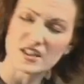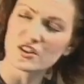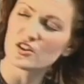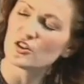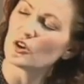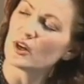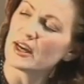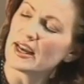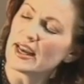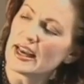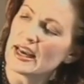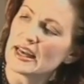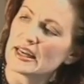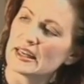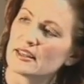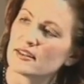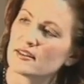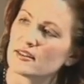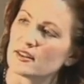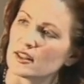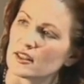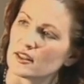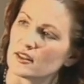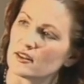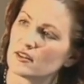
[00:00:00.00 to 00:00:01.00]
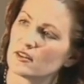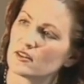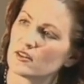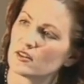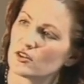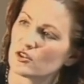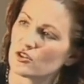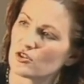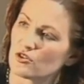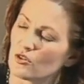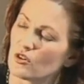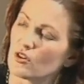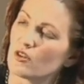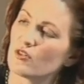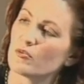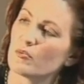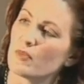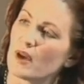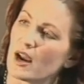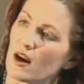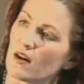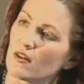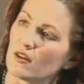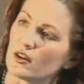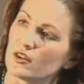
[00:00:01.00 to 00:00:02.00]
there anything short of
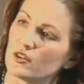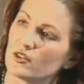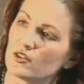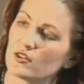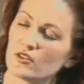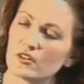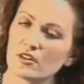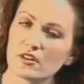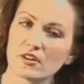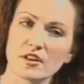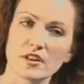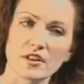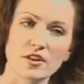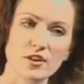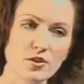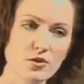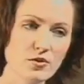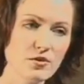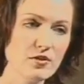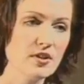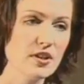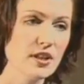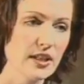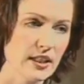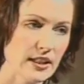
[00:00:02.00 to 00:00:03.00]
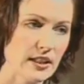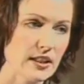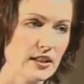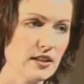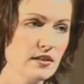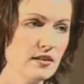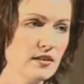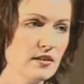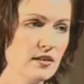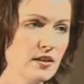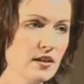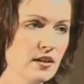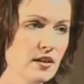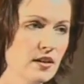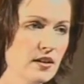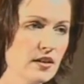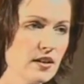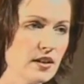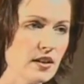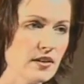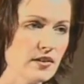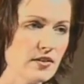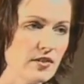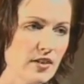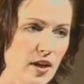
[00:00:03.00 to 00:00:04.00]
marriage that you think
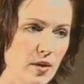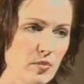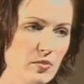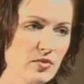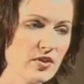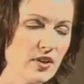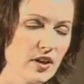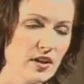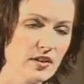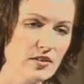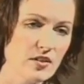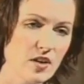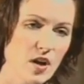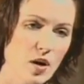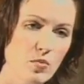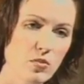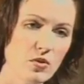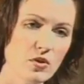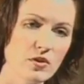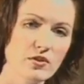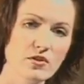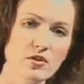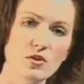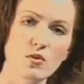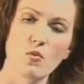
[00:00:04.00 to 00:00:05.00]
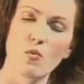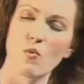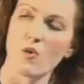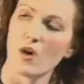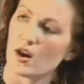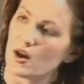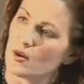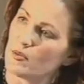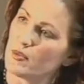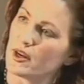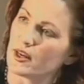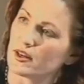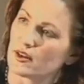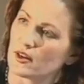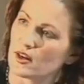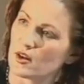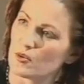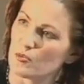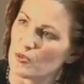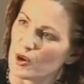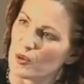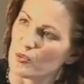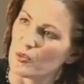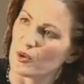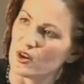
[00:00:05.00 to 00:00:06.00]
that same-sex couples who want to make a
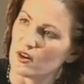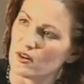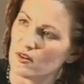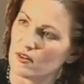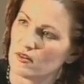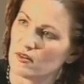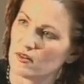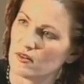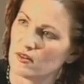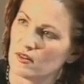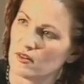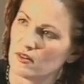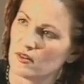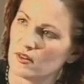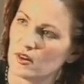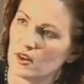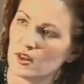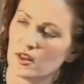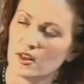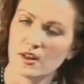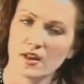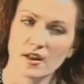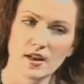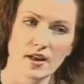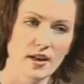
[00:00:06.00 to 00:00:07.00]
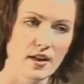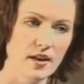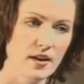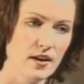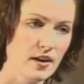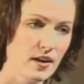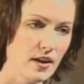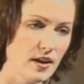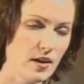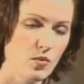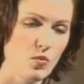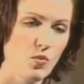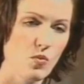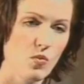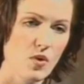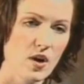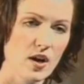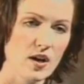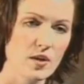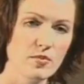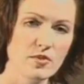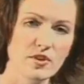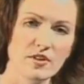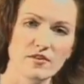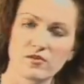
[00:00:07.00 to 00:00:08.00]
commitment and want
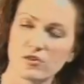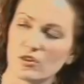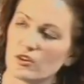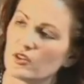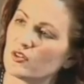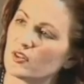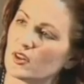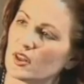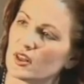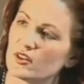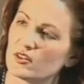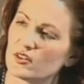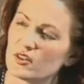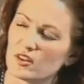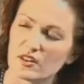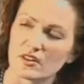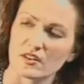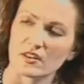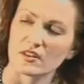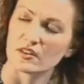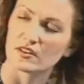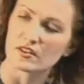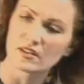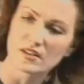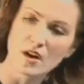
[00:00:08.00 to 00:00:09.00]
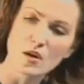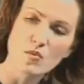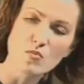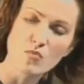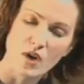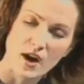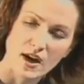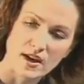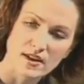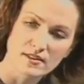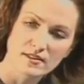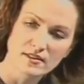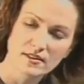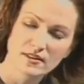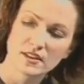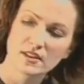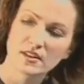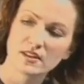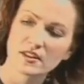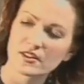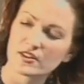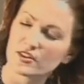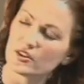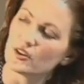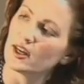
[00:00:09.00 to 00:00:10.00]
to be full citizens in some way,
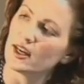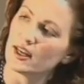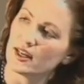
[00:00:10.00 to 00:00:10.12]
is there